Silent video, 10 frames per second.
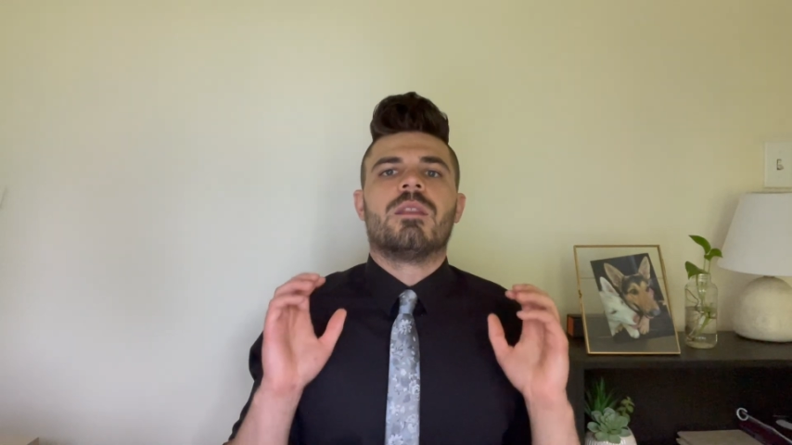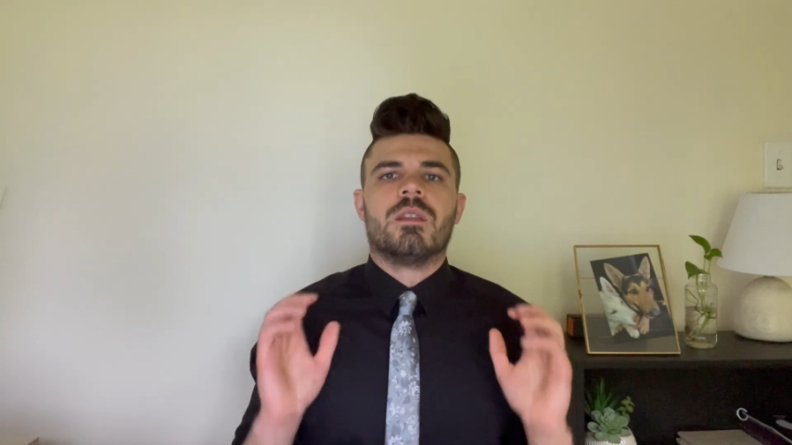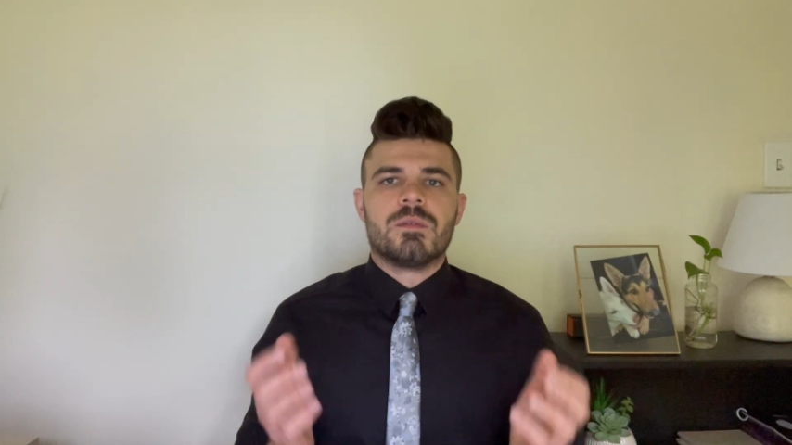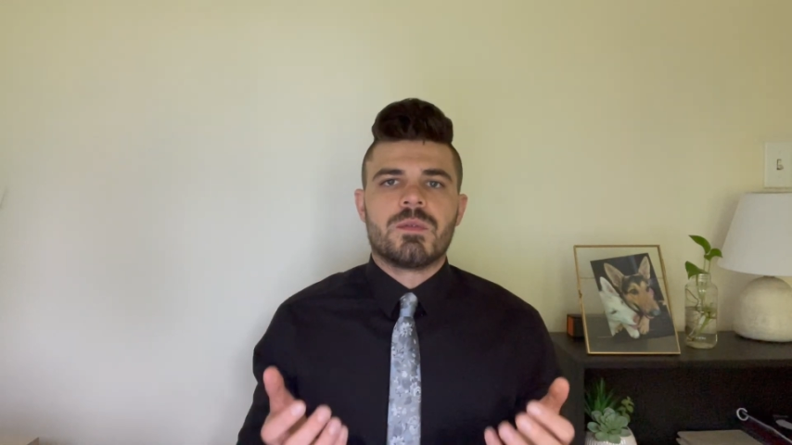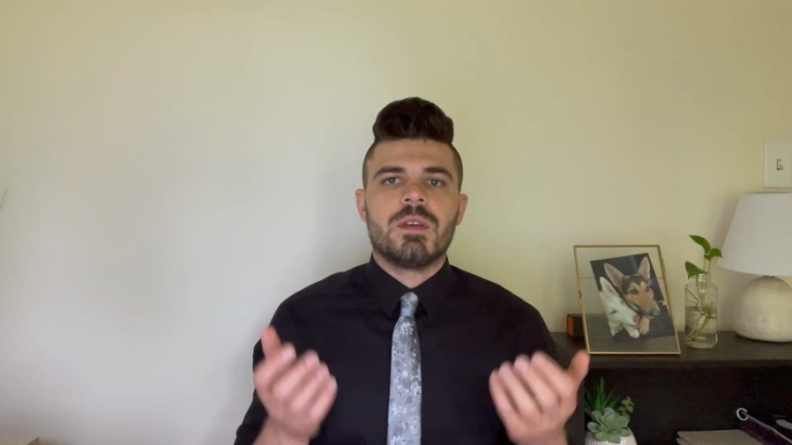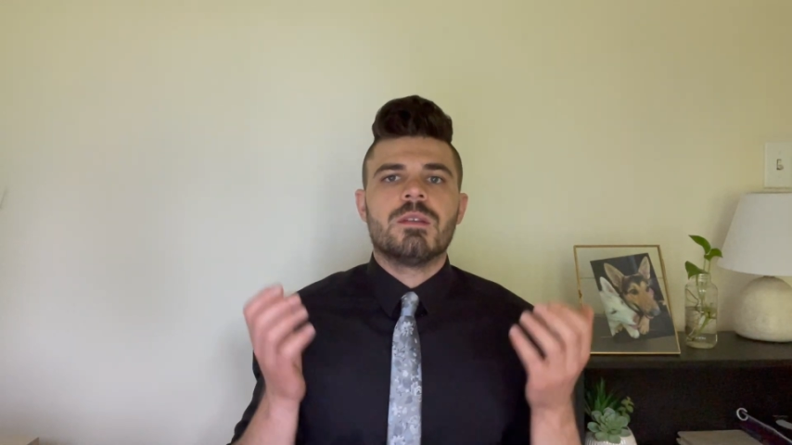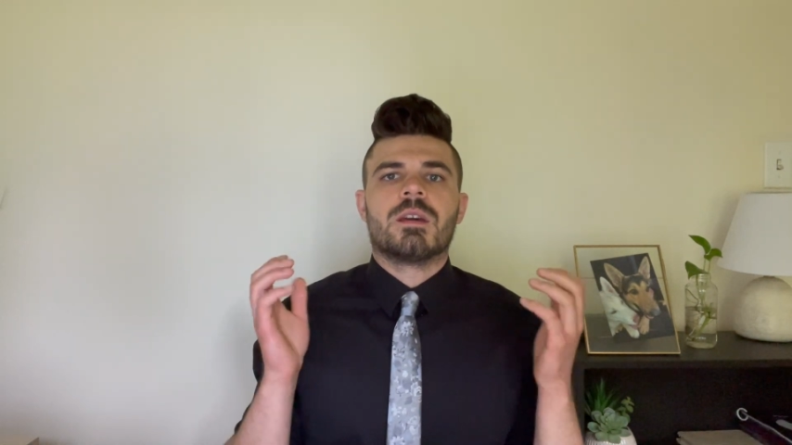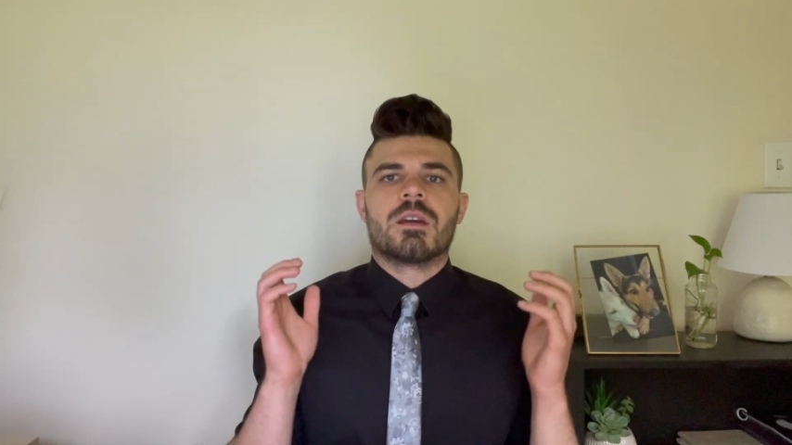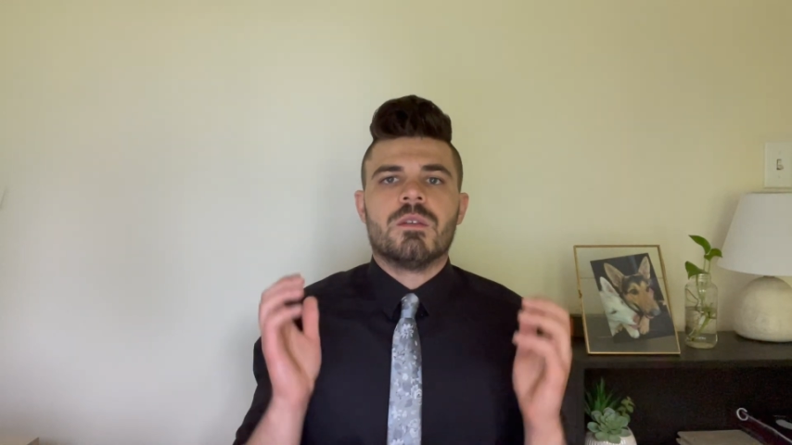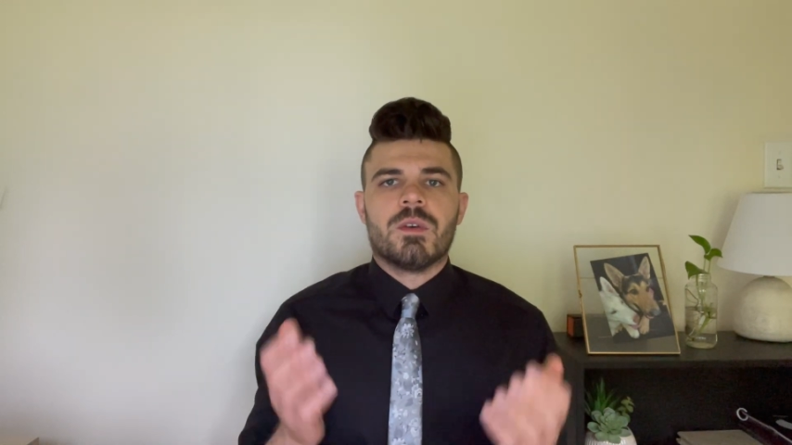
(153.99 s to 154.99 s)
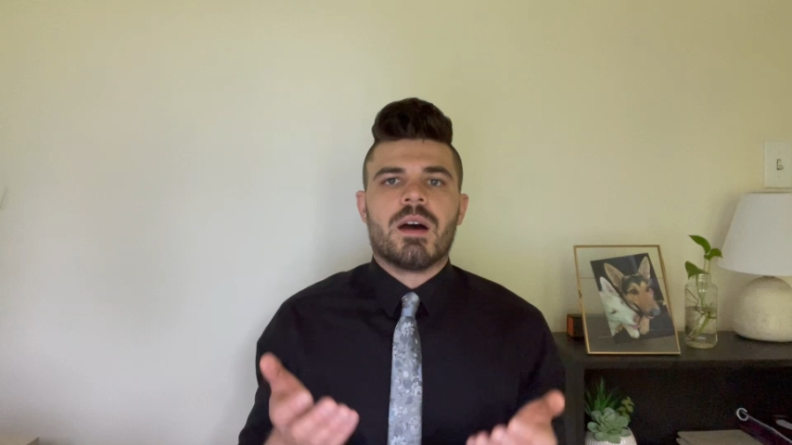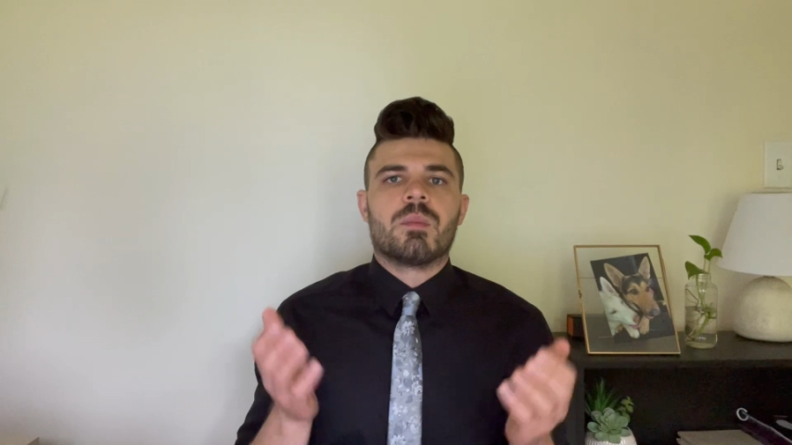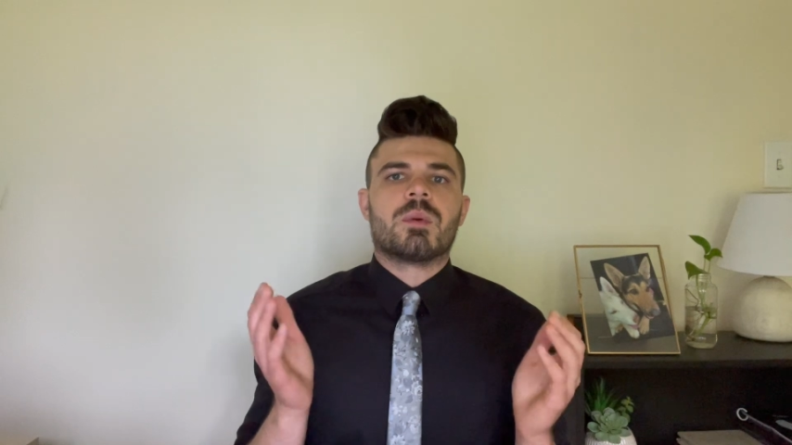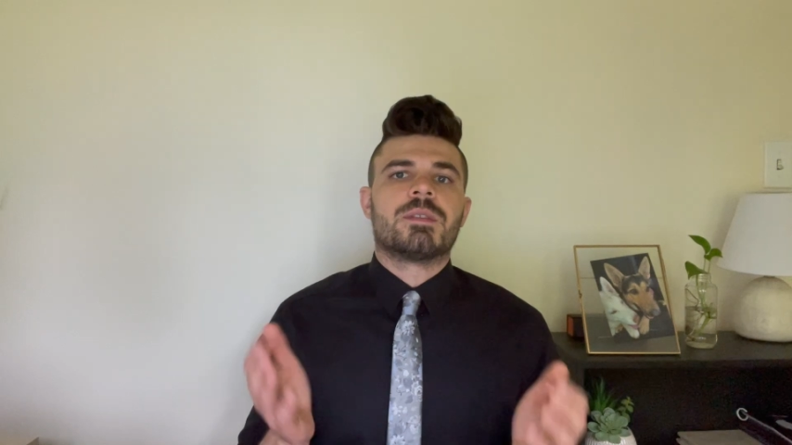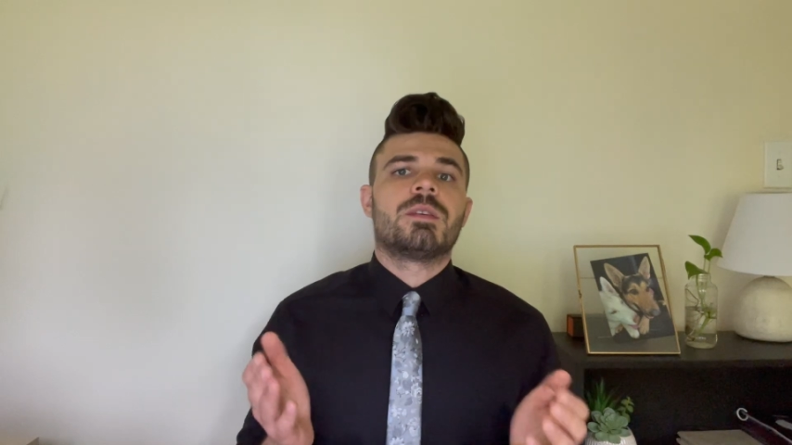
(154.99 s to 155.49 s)
the feeling of
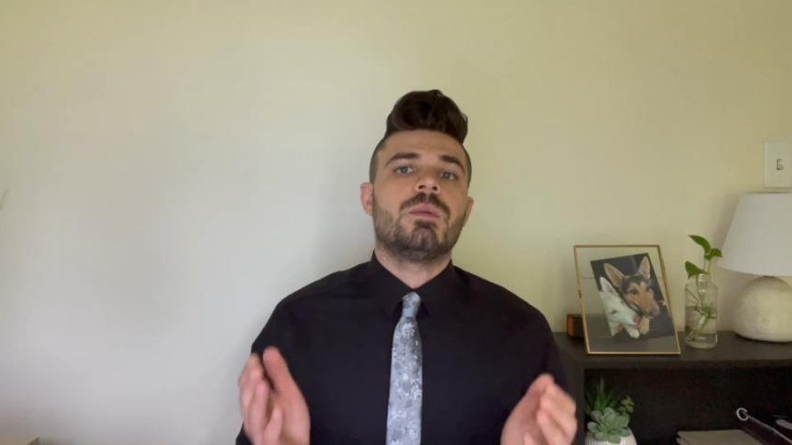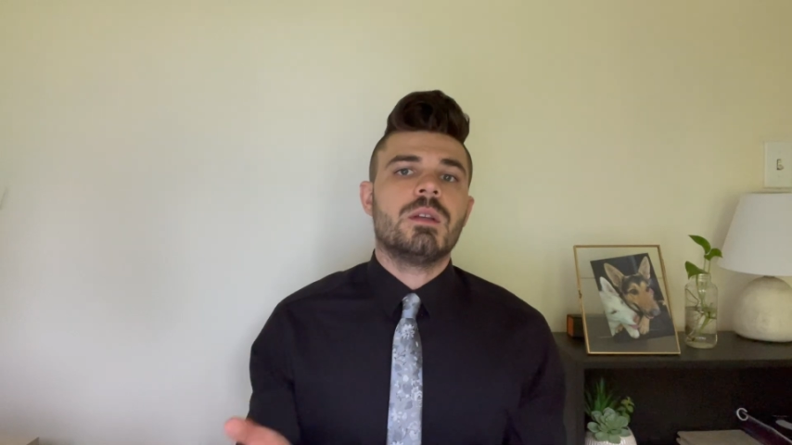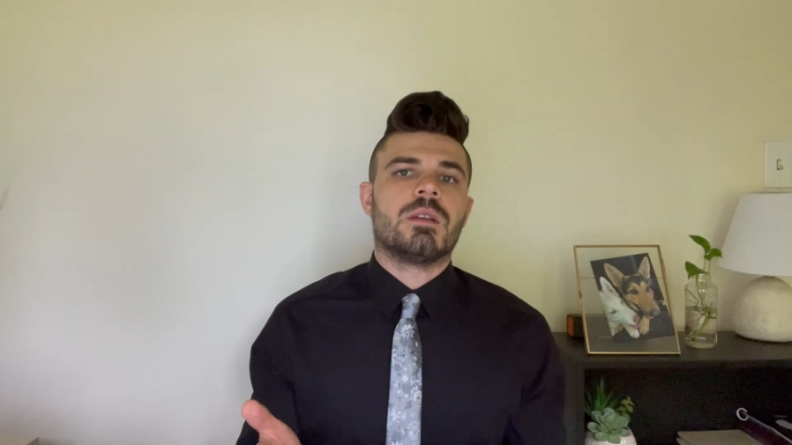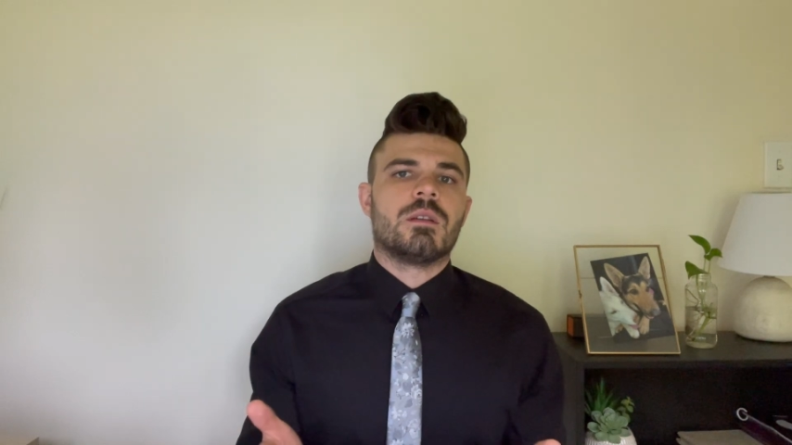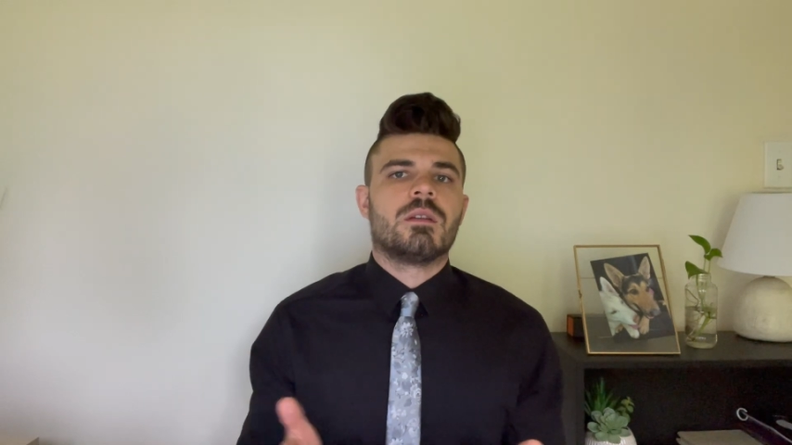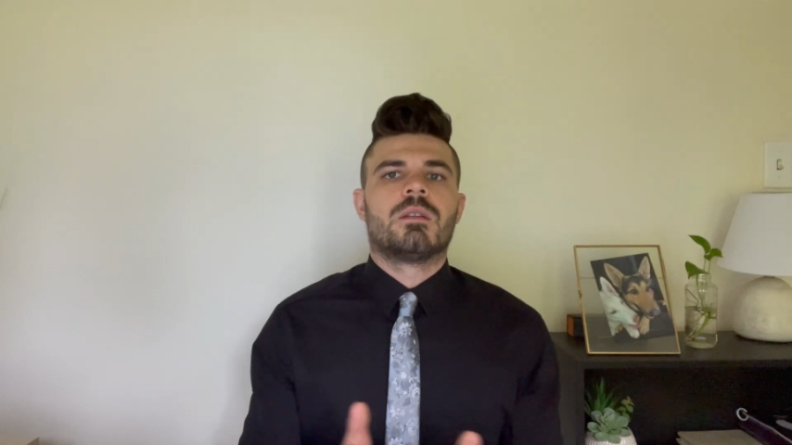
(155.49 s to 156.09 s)
opportunity.